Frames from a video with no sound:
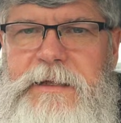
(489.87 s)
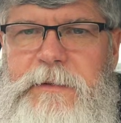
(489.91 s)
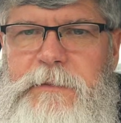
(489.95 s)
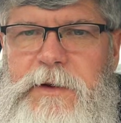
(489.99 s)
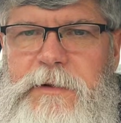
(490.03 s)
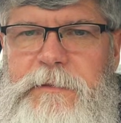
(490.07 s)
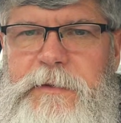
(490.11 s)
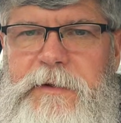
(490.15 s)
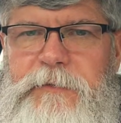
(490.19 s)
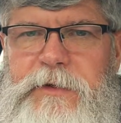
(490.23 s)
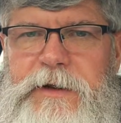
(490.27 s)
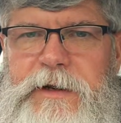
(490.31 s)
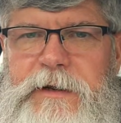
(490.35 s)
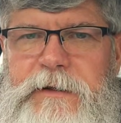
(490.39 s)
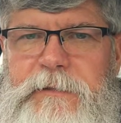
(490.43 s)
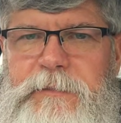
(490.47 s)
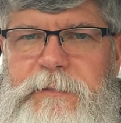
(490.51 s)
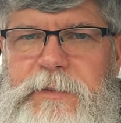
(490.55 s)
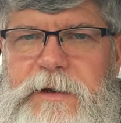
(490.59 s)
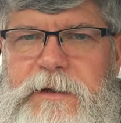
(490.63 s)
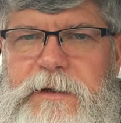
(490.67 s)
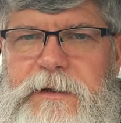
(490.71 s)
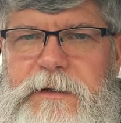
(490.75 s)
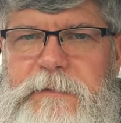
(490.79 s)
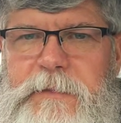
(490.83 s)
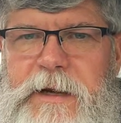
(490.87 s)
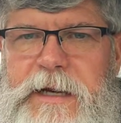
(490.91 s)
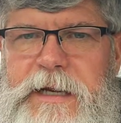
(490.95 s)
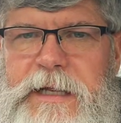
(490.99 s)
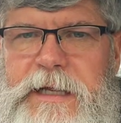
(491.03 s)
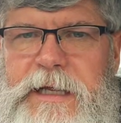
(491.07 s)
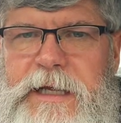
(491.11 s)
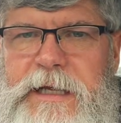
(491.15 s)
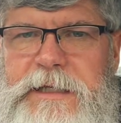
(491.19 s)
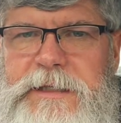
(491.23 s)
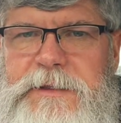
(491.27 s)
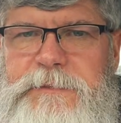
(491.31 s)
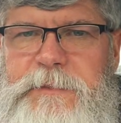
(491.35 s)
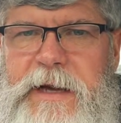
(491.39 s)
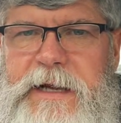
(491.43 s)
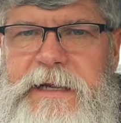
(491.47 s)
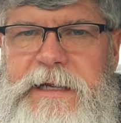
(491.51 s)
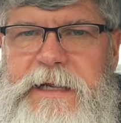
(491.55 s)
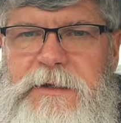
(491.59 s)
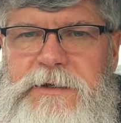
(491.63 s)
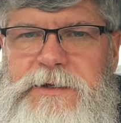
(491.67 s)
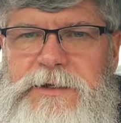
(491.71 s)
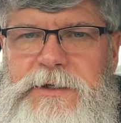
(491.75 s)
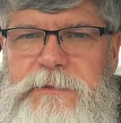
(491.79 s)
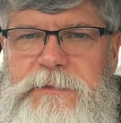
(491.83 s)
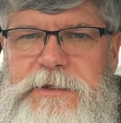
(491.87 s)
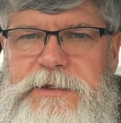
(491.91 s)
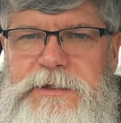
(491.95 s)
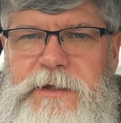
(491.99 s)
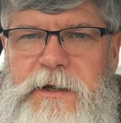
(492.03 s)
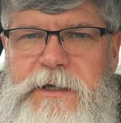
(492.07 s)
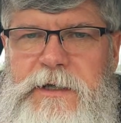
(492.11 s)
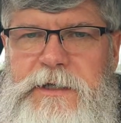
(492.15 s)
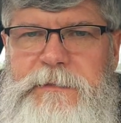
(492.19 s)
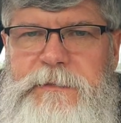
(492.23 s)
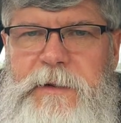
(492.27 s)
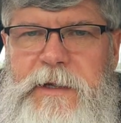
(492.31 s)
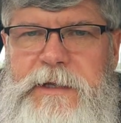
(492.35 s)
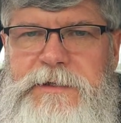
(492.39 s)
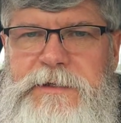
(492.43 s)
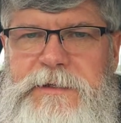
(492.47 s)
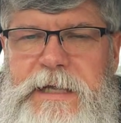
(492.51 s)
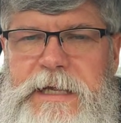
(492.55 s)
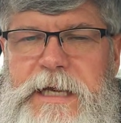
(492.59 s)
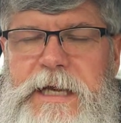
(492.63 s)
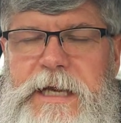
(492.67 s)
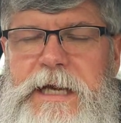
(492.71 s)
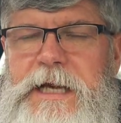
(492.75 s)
the moment, I'm reading a book, Mighty Kings by Daniel Shimlitz, talks about this.